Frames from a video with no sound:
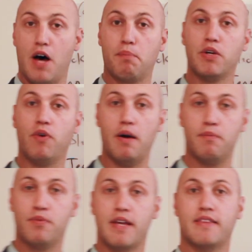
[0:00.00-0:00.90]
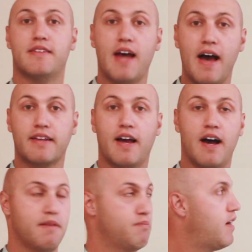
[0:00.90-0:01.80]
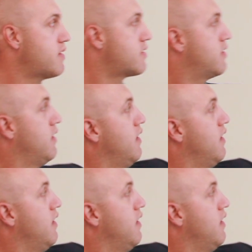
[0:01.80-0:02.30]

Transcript: all blew up. We had the dot-com bust.